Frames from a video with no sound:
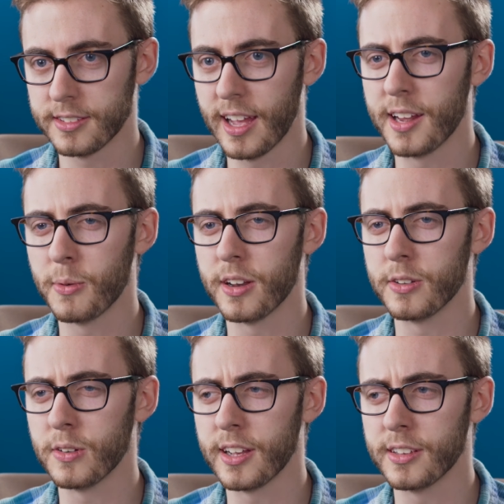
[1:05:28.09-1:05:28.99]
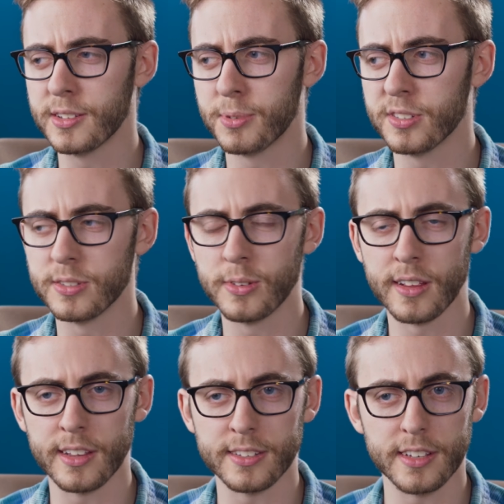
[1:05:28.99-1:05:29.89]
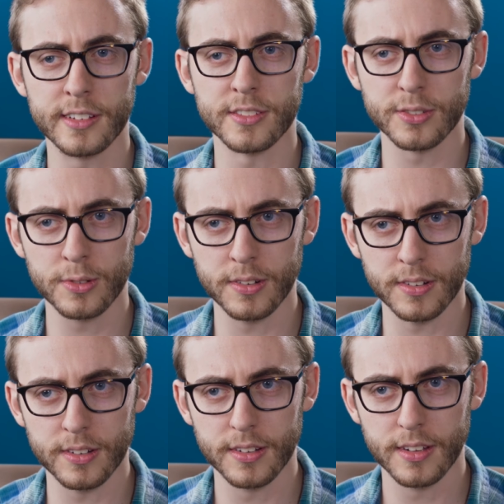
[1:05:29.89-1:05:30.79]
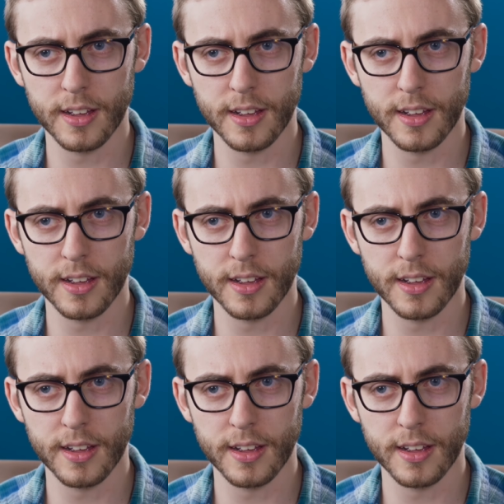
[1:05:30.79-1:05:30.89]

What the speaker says: to anyone who is pursuing this in school